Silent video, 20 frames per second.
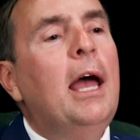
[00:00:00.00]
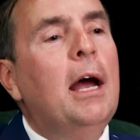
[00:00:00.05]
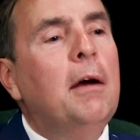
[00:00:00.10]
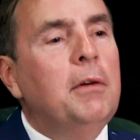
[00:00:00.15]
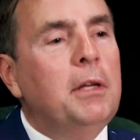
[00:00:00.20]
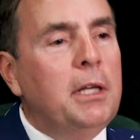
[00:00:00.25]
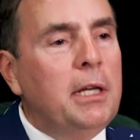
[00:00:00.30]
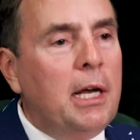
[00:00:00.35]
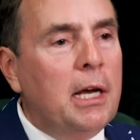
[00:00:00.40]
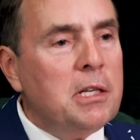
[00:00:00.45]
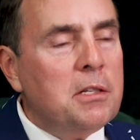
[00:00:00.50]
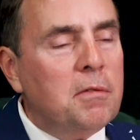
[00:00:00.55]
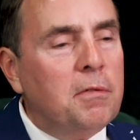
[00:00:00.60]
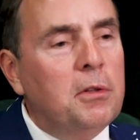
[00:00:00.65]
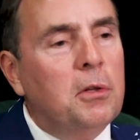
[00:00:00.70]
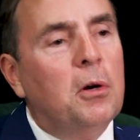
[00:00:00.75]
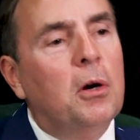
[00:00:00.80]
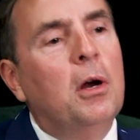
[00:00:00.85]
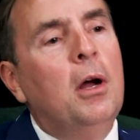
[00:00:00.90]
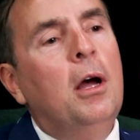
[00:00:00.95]
Everything has a
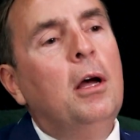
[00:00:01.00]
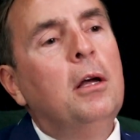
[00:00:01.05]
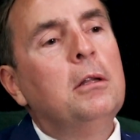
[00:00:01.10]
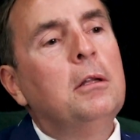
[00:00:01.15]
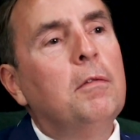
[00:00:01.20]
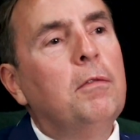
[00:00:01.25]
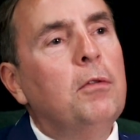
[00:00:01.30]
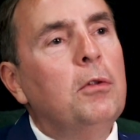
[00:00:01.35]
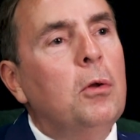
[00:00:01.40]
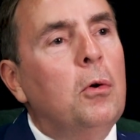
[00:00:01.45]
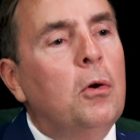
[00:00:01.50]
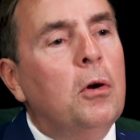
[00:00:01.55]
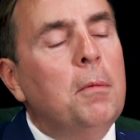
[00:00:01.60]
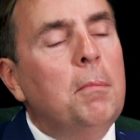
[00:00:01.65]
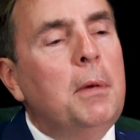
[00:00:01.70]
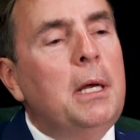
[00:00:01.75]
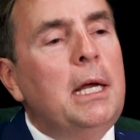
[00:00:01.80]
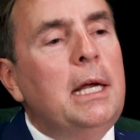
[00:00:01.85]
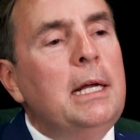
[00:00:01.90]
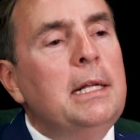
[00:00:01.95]
floor. The floor
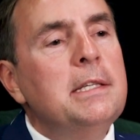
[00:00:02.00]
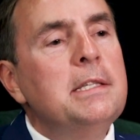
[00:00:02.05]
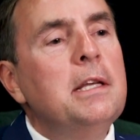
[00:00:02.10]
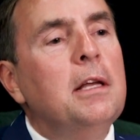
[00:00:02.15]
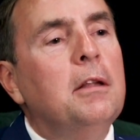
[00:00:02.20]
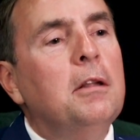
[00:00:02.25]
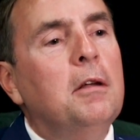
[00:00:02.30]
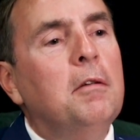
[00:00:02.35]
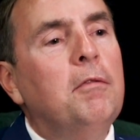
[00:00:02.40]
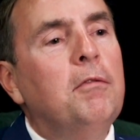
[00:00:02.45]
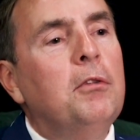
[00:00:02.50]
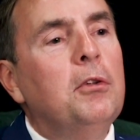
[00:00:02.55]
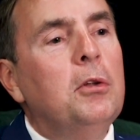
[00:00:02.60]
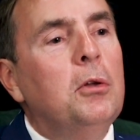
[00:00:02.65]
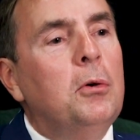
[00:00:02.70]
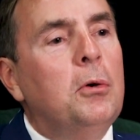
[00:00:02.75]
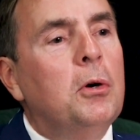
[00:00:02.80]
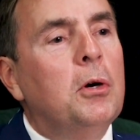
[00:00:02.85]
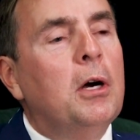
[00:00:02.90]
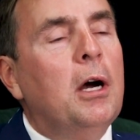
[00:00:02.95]
means the
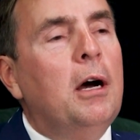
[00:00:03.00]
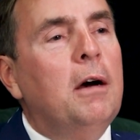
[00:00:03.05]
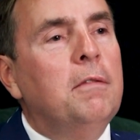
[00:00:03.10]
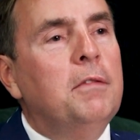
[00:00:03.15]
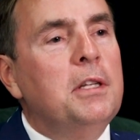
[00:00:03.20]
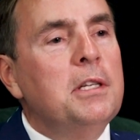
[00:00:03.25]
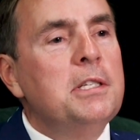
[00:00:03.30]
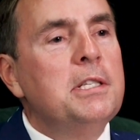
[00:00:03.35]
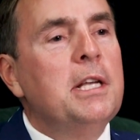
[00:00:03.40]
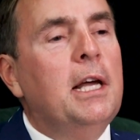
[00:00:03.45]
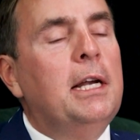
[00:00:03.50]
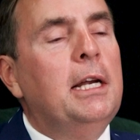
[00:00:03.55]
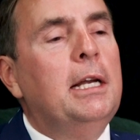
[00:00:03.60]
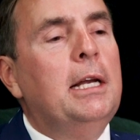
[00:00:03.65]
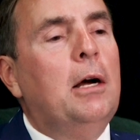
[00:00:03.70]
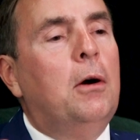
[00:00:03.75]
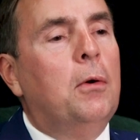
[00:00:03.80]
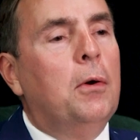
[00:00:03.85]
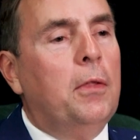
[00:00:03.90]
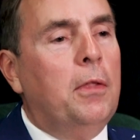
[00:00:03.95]
floor of the
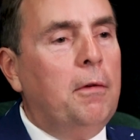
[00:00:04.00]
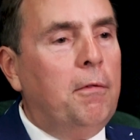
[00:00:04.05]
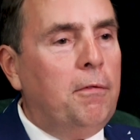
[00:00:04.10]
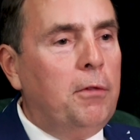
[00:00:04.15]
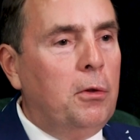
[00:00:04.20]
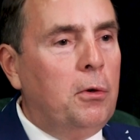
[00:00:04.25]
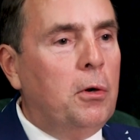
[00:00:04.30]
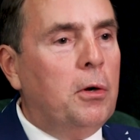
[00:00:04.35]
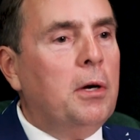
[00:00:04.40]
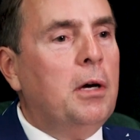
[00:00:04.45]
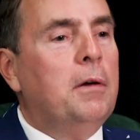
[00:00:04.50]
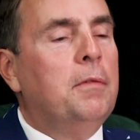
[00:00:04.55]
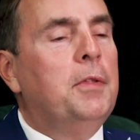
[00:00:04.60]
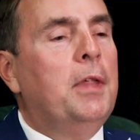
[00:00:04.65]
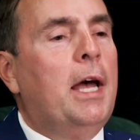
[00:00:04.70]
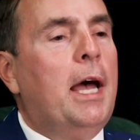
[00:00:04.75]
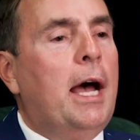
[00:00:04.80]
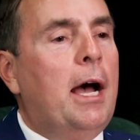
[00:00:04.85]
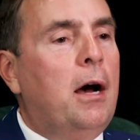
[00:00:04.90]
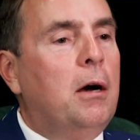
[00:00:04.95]
Senate or the floor of
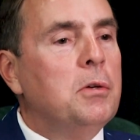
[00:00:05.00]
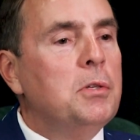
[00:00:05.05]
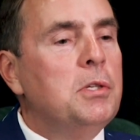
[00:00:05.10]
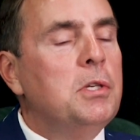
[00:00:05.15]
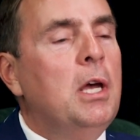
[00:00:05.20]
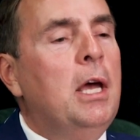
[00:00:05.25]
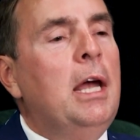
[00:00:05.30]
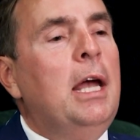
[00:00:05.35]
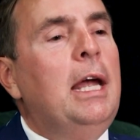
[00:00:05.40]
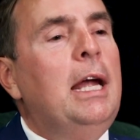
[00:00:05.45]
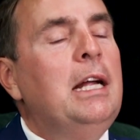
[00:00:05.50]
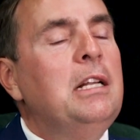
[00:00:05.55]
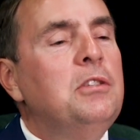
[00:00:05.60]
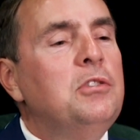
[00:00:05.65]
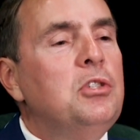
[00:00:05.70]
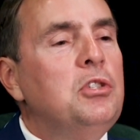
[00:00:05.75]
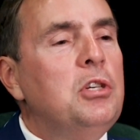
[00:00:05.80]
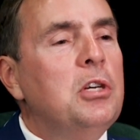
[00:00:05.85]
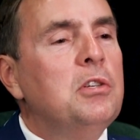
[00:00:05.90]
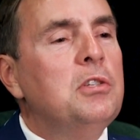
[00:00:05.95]
the House.
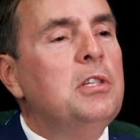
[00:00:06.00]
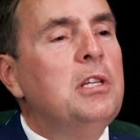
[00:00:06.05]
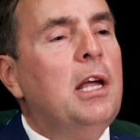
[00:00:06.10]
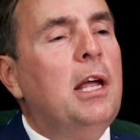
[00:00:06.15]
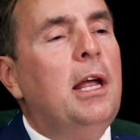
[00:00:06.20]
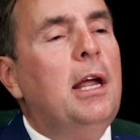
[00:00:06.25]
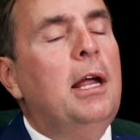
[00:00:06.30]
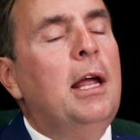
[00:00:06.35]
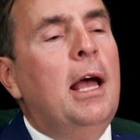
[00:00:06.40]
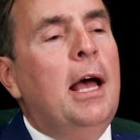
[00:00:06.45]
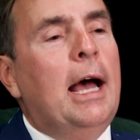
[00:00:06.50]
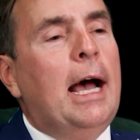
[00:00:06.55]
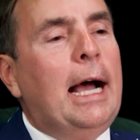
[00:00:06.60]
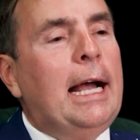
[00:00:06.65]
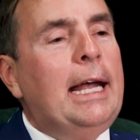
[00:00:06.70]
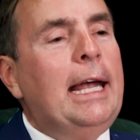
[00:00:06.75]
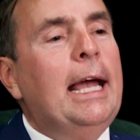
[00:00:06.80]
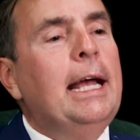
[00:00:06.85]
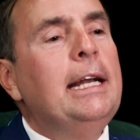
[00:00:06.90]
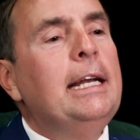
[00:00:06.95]
It's just
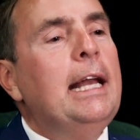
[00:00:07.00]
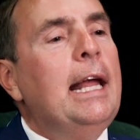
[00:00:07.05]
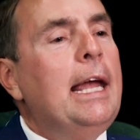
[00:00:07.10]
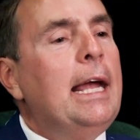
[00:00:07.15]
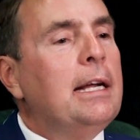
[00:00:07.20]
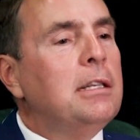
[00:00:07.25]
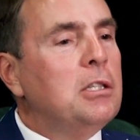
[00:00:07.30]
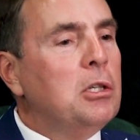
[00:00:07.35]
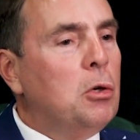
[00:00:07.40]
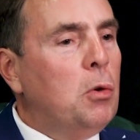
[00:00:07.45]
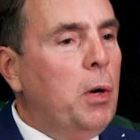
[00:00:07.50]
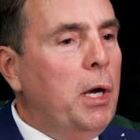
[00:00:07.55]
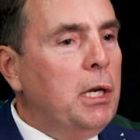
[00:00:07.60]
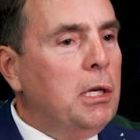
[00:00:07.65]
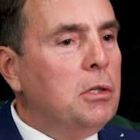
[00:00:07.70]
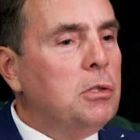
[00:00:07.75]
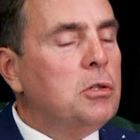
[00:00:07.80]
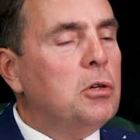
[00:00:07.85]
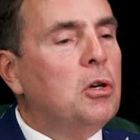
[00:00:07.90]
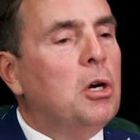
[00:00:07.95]
again, an
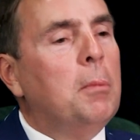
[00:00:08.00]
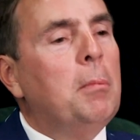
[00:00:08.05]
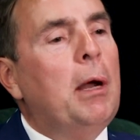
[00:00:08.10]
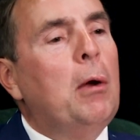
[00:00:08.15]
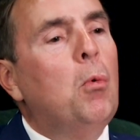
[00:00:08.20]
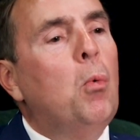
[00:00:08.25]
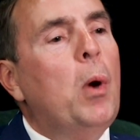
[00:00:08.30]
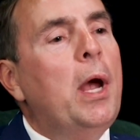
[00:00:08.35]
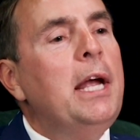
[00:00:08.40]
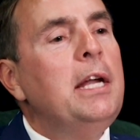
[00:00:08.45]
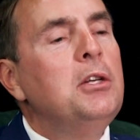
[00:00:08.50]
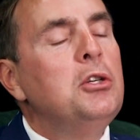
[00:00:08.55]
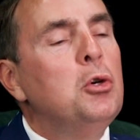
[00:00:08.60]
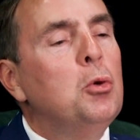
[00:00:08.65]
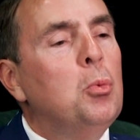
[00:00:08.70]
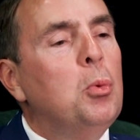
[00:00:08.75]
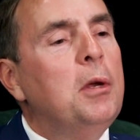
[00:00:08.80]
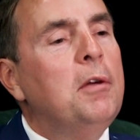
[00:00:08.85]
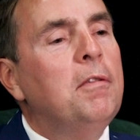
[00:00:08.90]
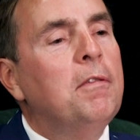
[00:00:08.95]
antiquated term, a way
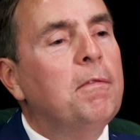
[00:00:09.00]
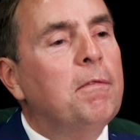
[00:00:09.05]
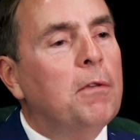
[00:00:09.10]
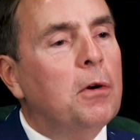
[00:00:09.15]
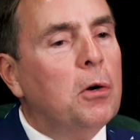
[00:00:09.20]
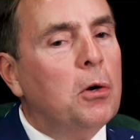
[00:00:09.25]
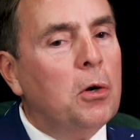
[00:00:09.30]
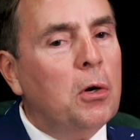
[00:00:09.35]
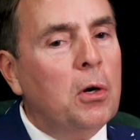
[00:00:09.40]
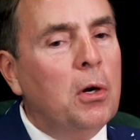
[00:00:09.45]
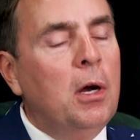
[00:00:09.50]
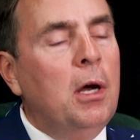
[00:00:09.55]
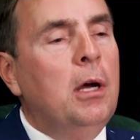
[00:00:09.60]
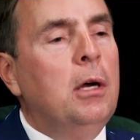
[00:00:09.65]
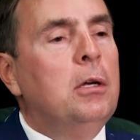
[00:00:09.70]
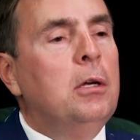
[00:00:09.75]
to refer